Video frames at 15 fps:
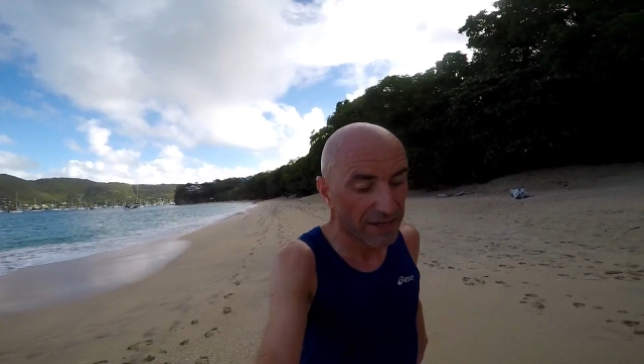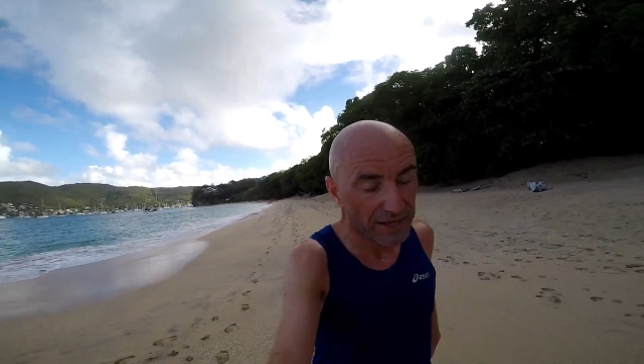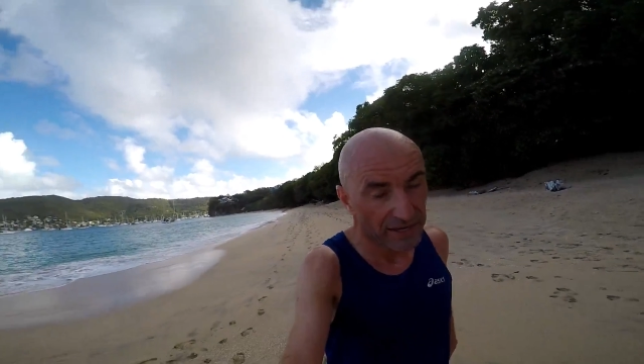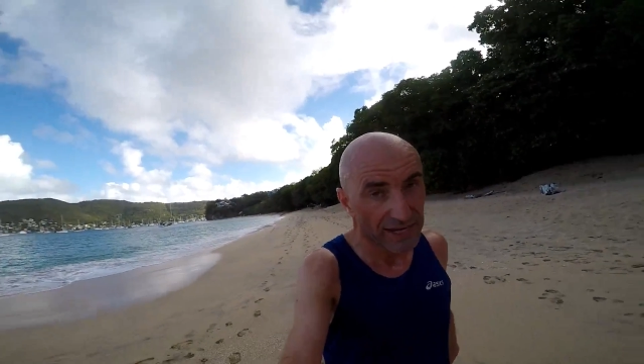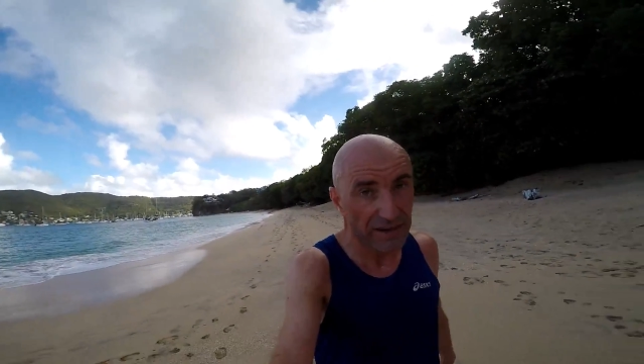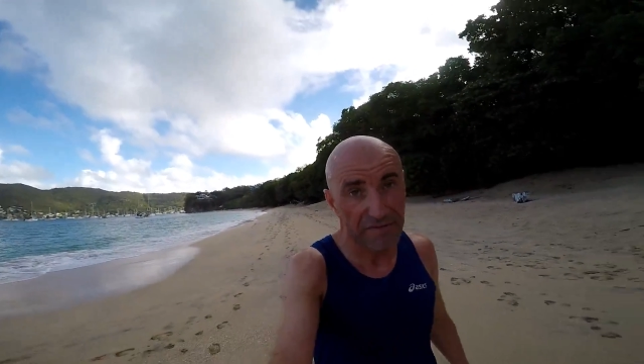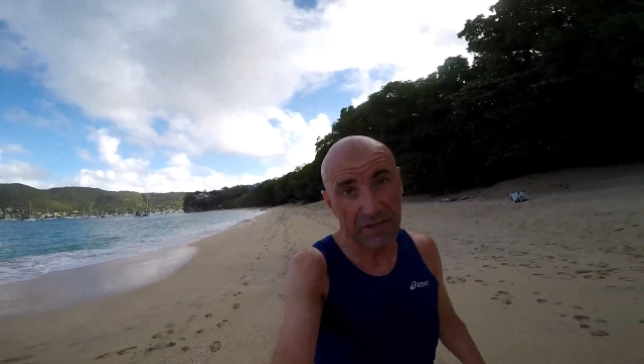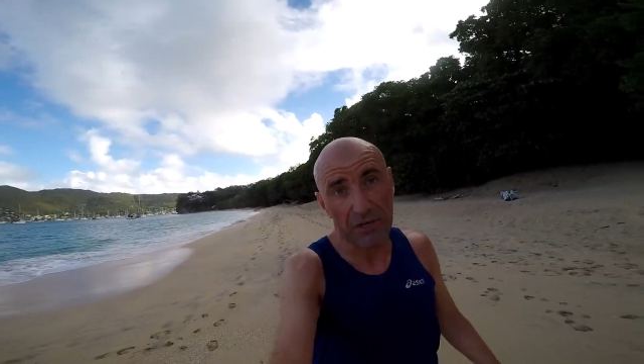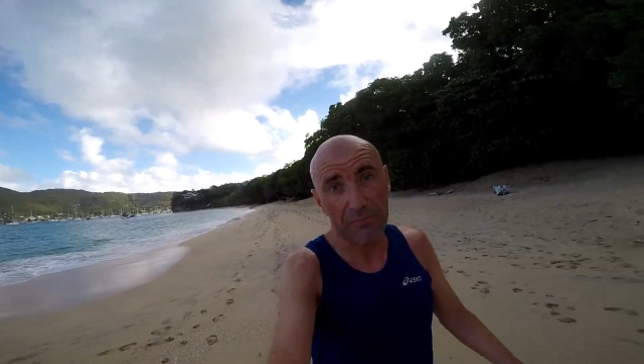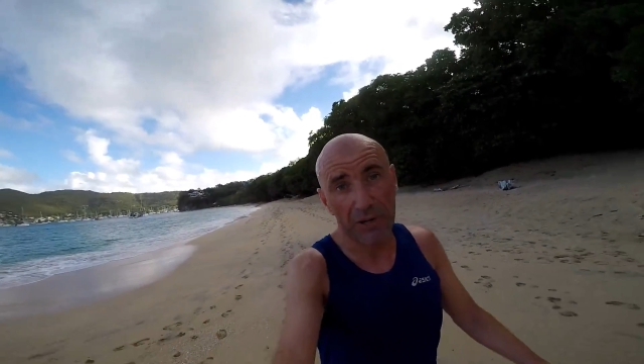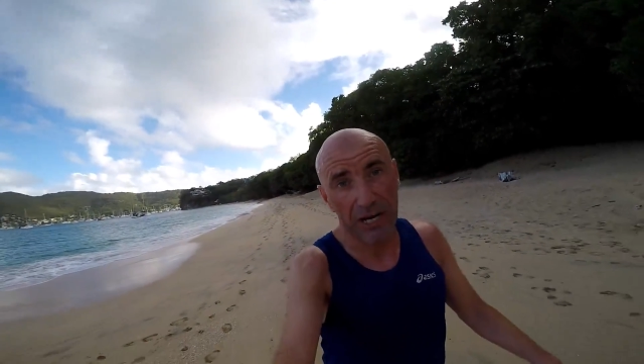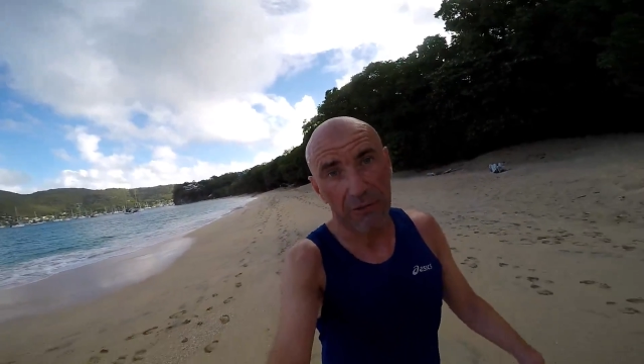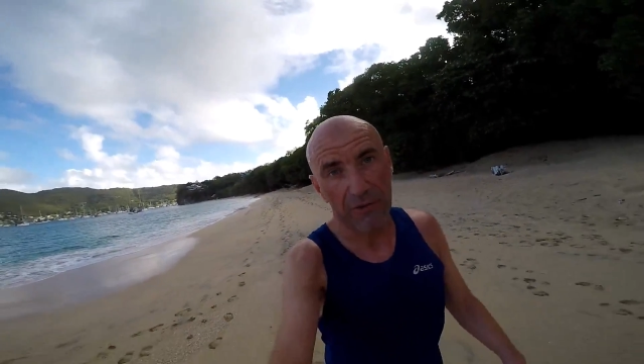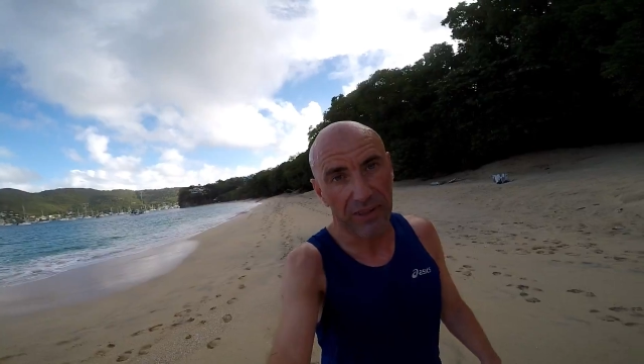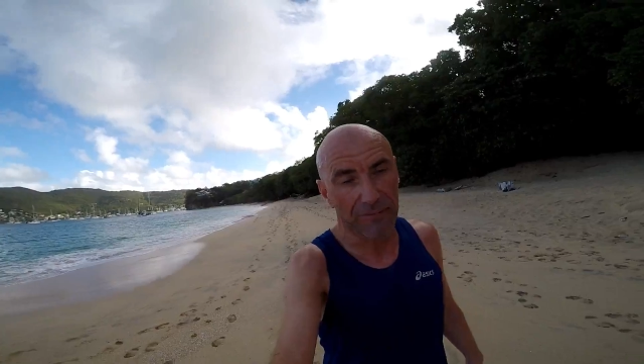if you can put up
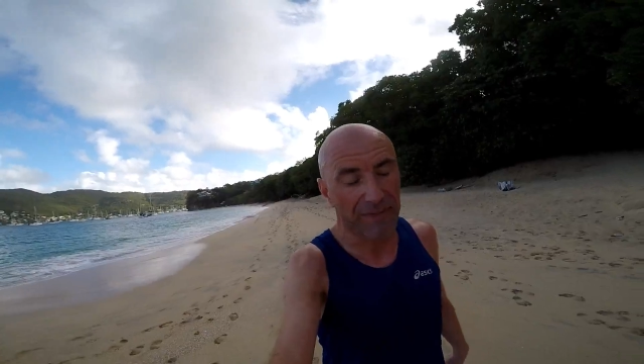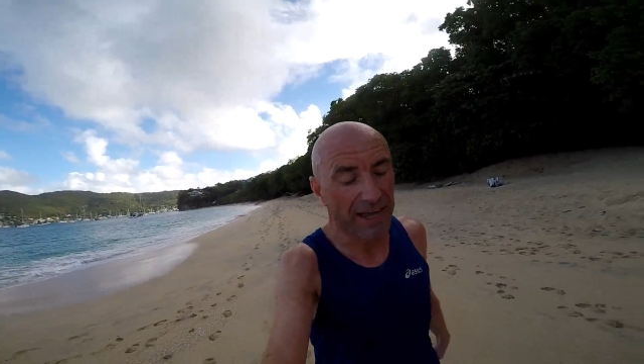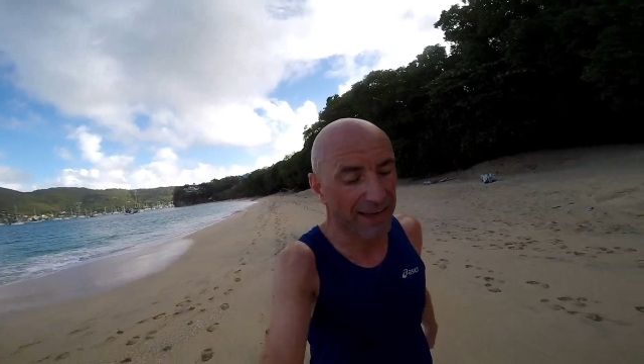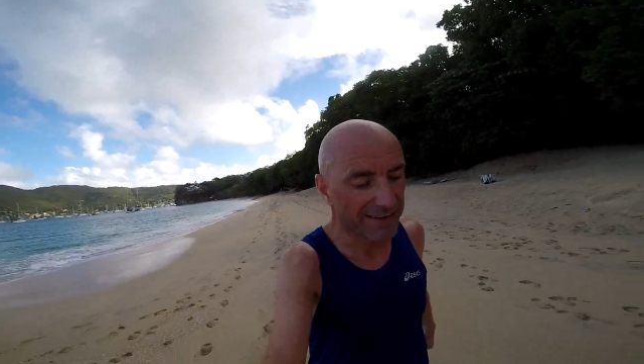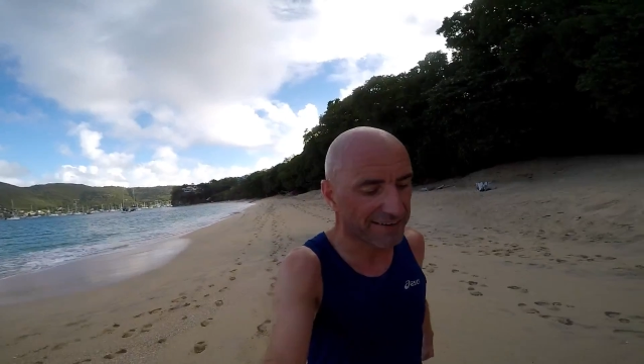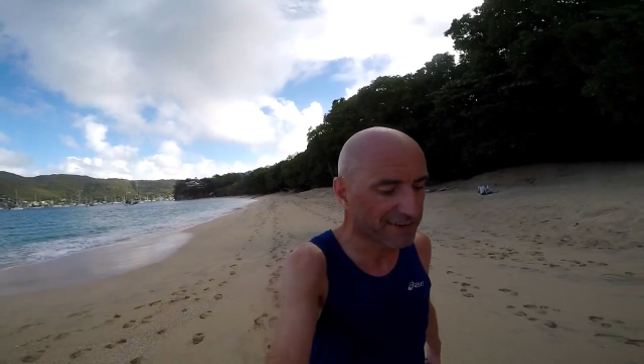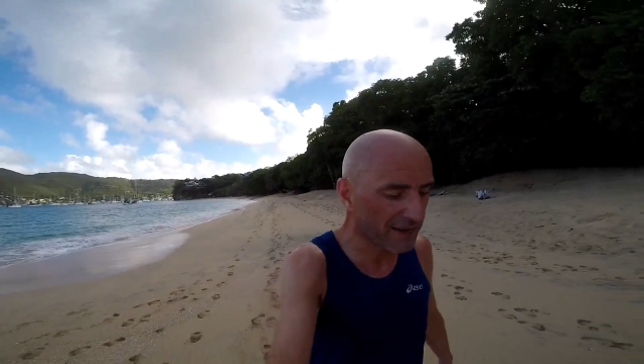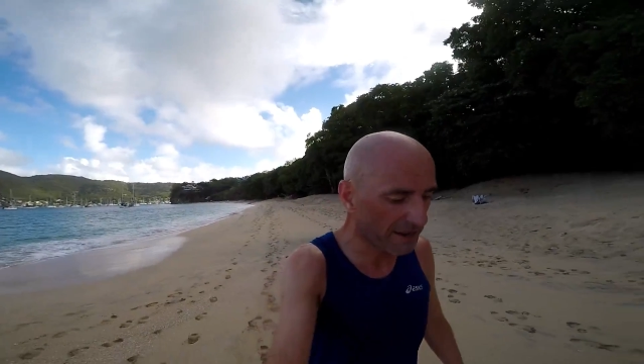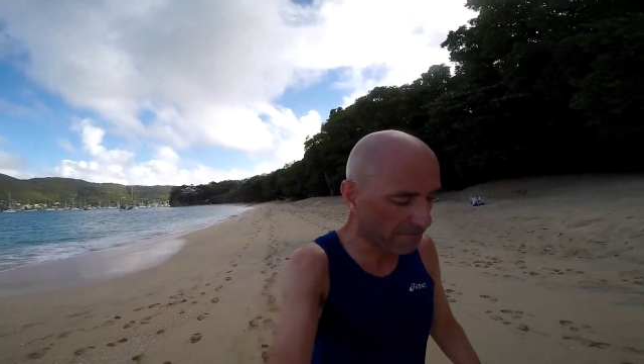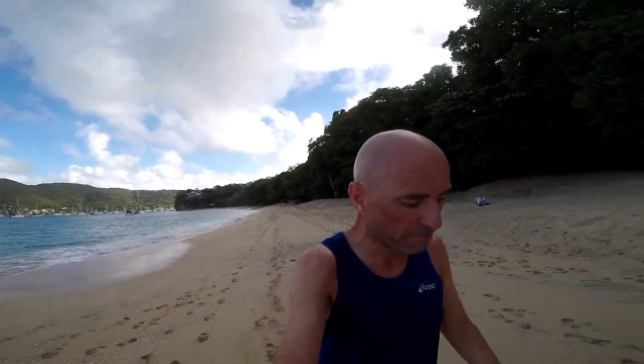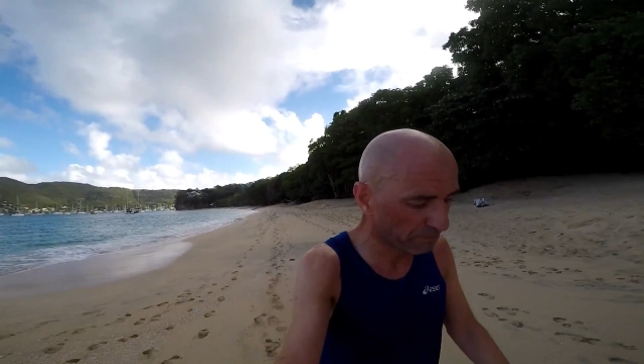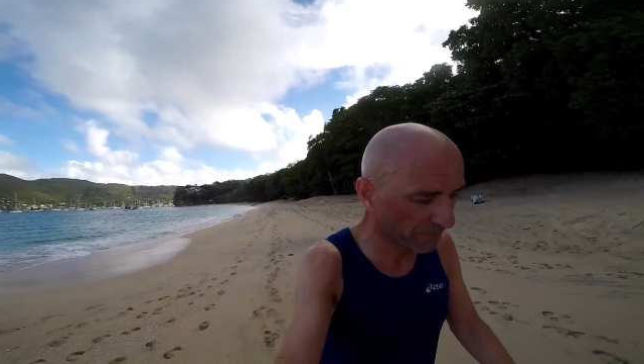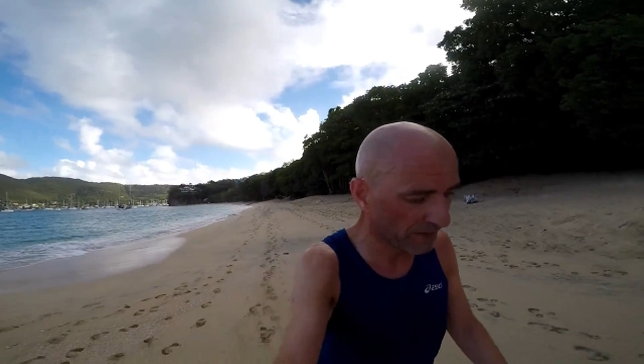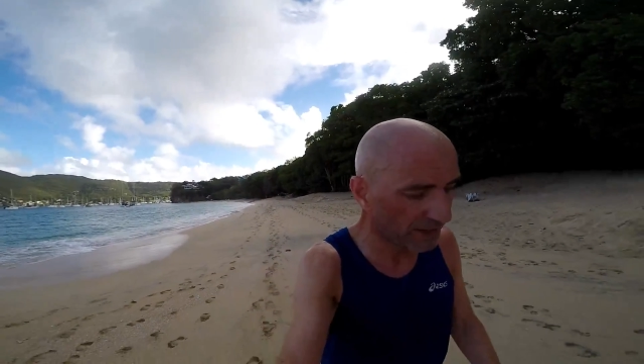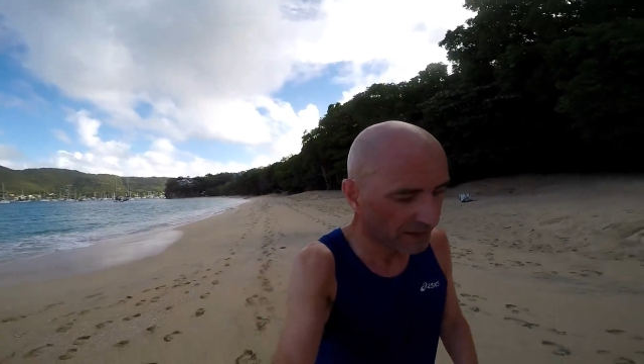with them, that is.
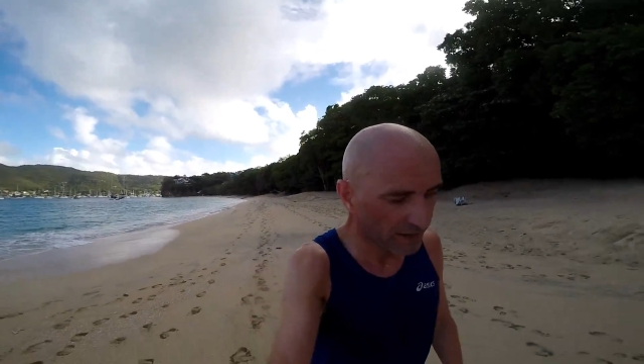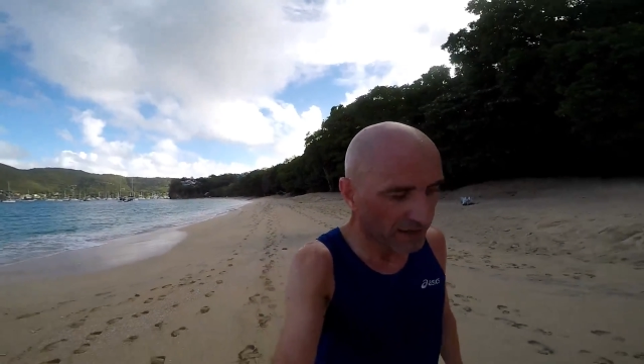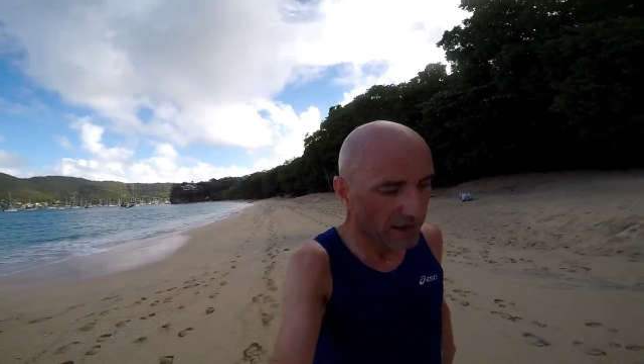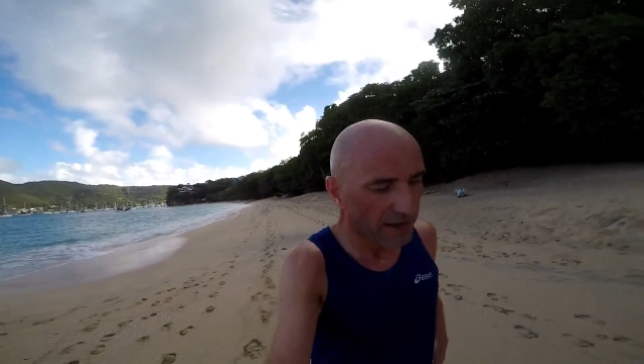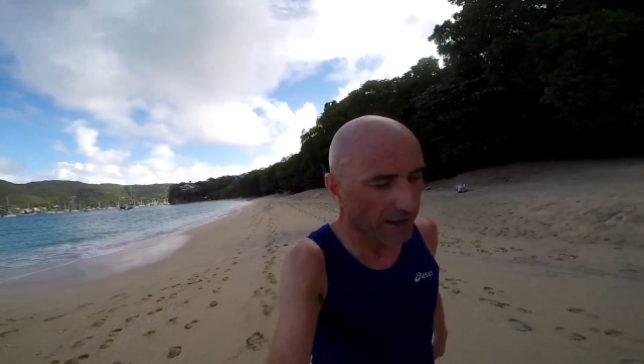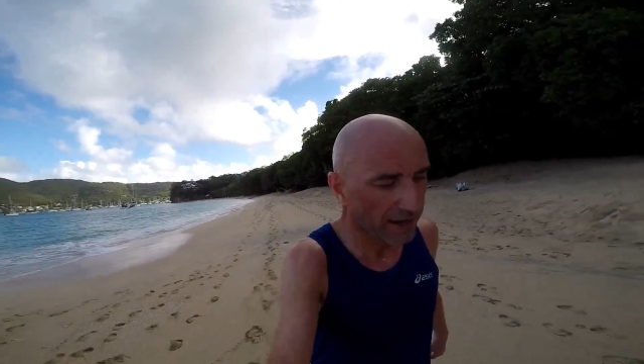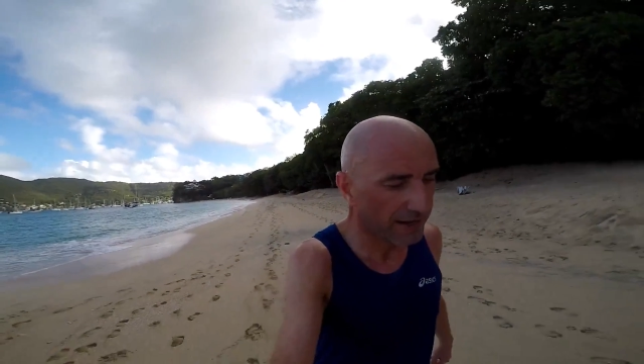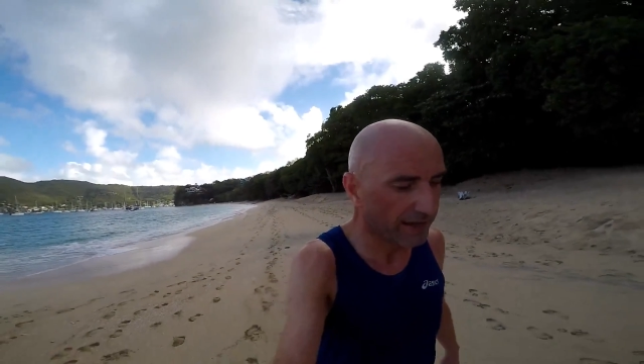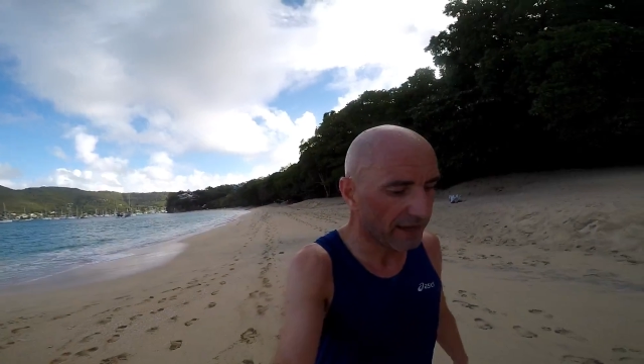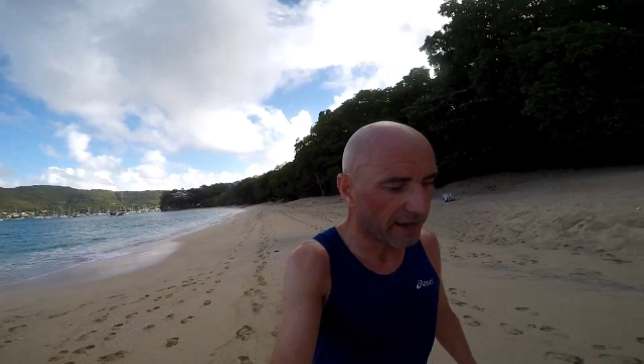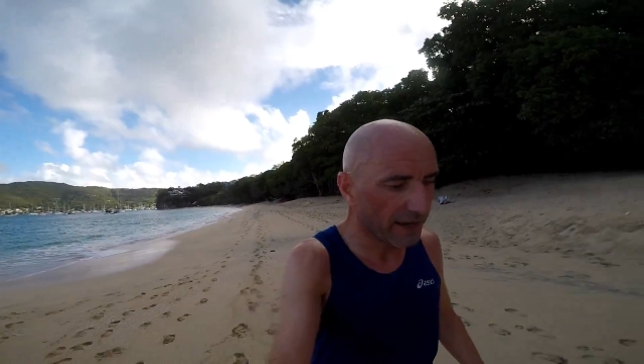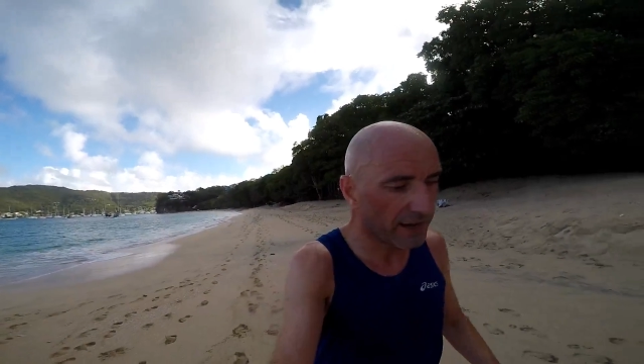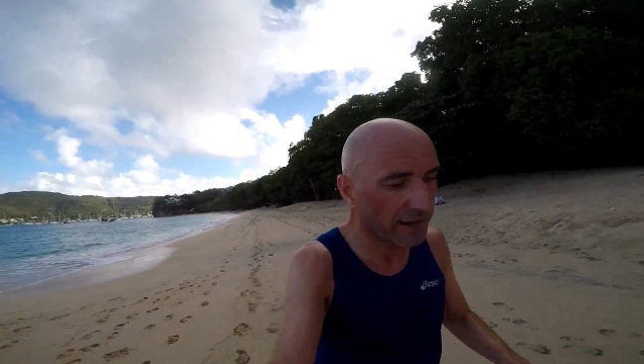And